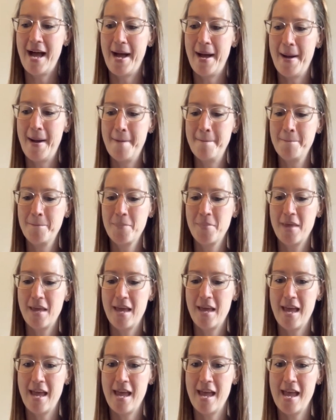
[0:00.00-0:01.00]

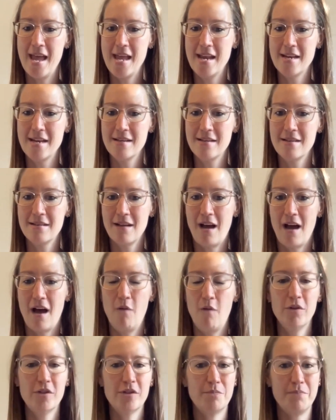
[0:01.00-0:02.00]
Um, and
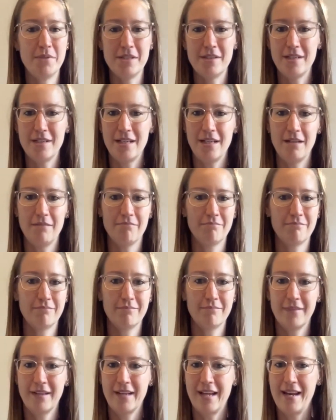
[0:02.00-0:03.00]
I was busy
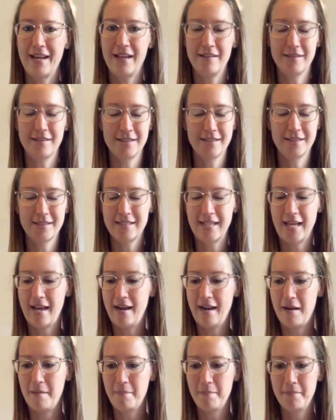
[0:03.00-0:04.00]
getting this
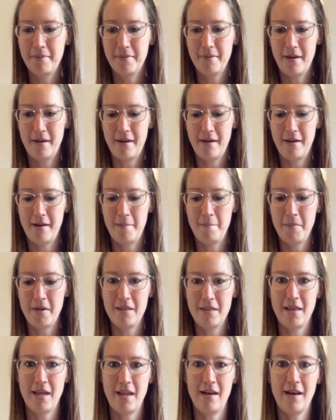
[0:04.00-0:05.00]
set up. Um,
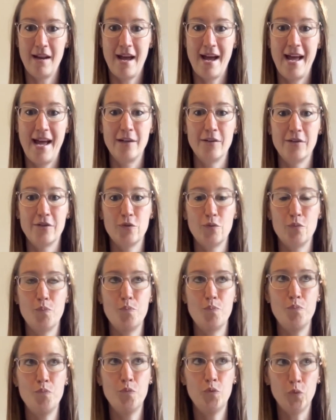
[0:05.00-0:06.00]
and then I had to
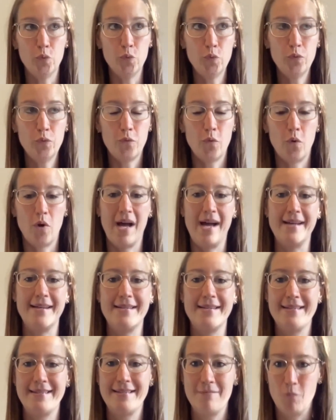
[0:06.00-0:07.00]
move, or
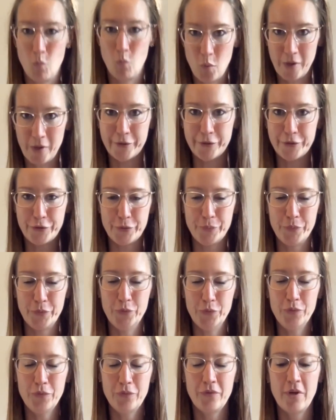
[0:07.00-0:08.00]
I wanted to
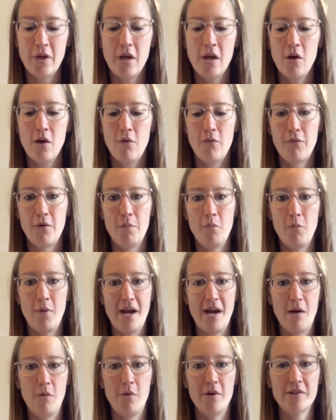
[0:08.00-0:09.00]
move from
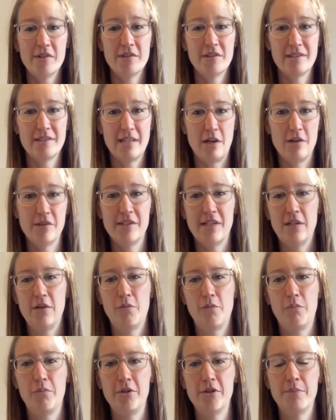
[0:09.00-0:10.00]
where I was on the south side
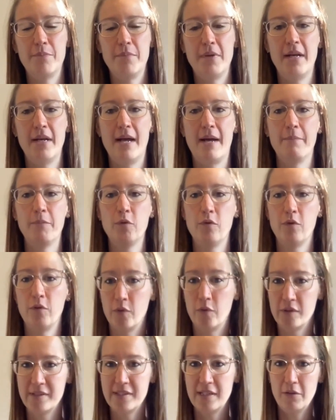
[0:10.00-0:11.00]
of Brisbane up to the
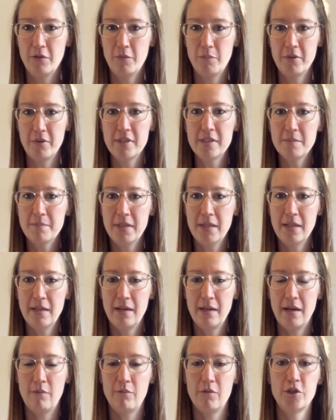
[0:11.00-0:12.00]
north side of
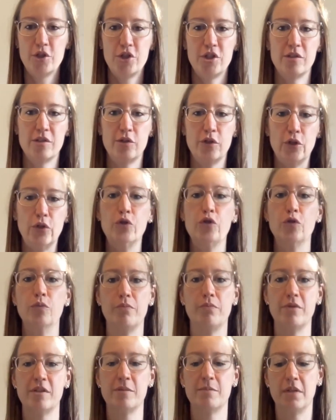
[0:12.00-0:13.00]
Brisbane. And I was just new
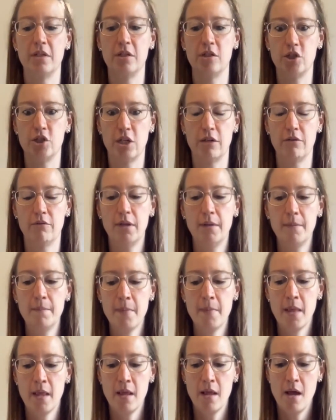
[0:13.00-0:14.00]
to Brisbane in
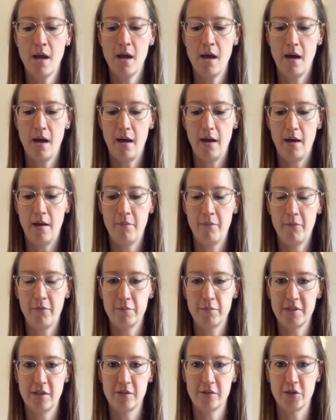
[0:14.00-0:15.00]
general um,
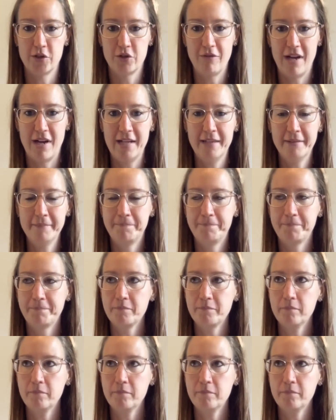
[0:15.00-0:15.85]
from South Australia.